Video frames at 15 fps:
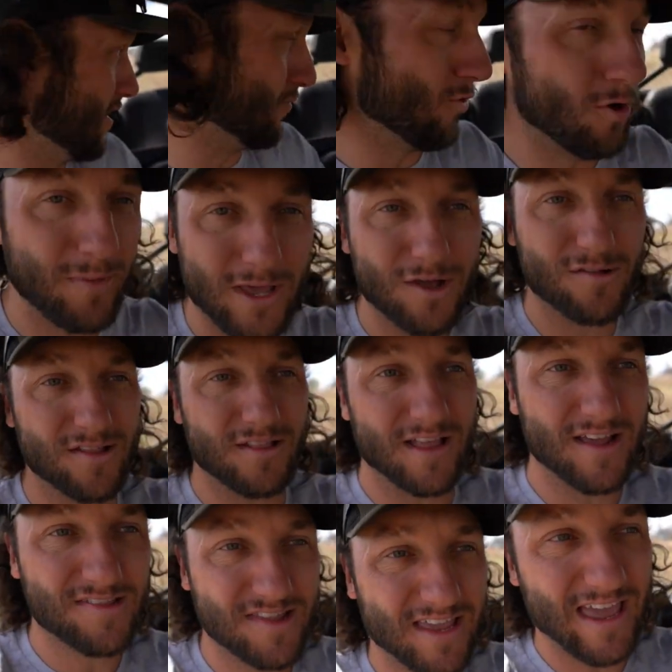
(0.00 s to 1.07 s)
we'll be using
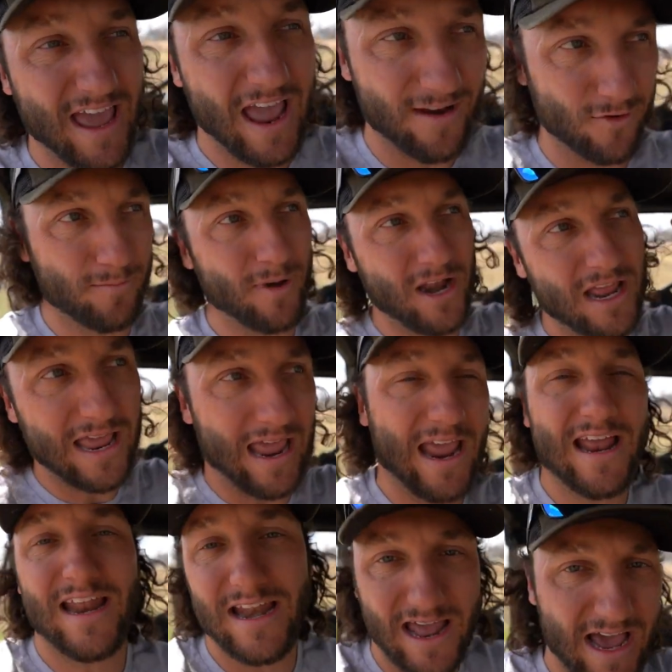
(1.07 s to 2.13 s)
this to get everybody
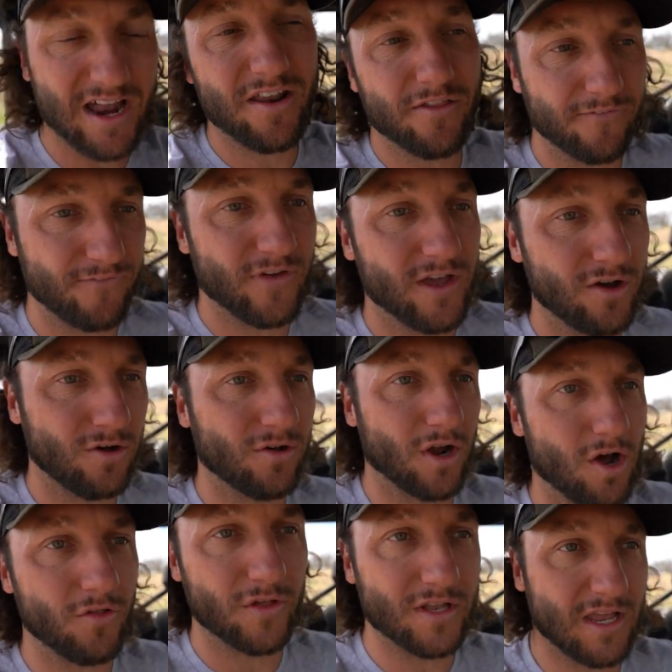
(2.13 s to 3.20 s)
in and out of the field,
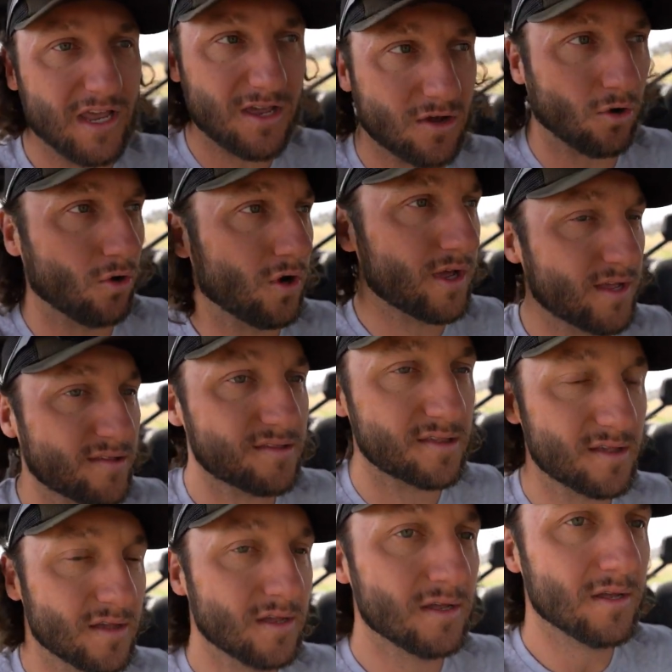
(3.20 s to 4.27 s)
all the decoys,
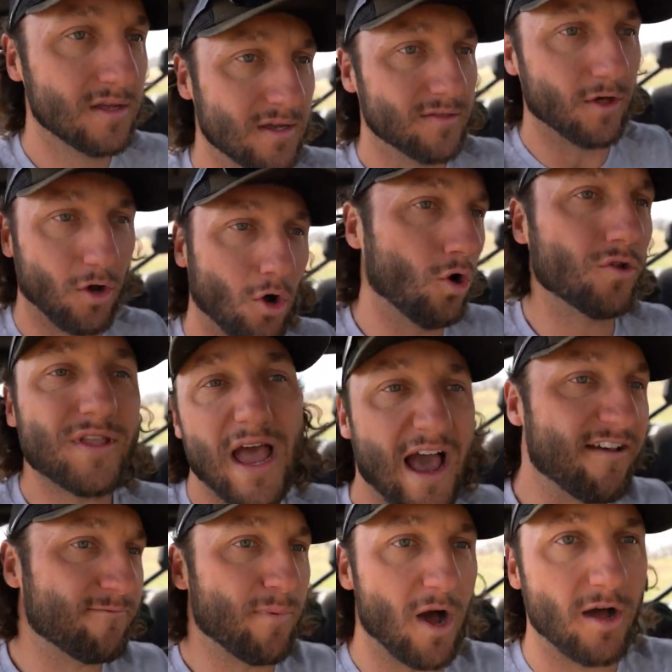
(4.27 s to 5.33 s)
the whole
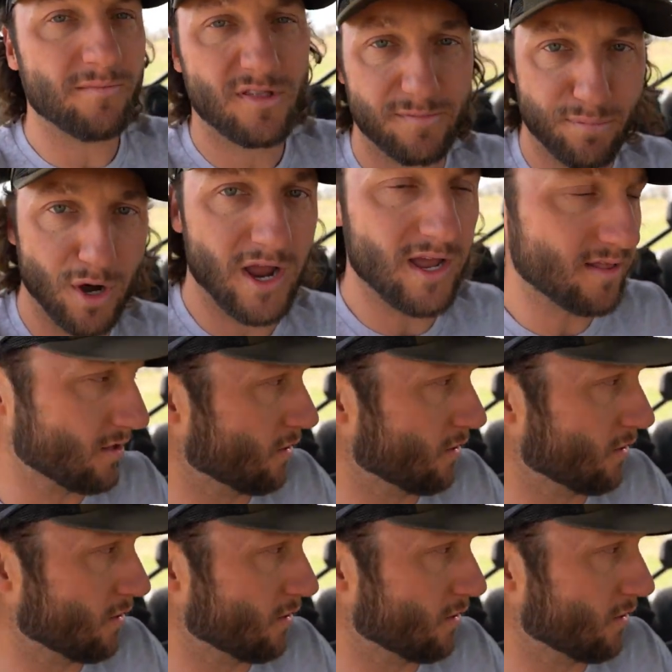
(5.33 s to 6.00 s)
dive bomb spread,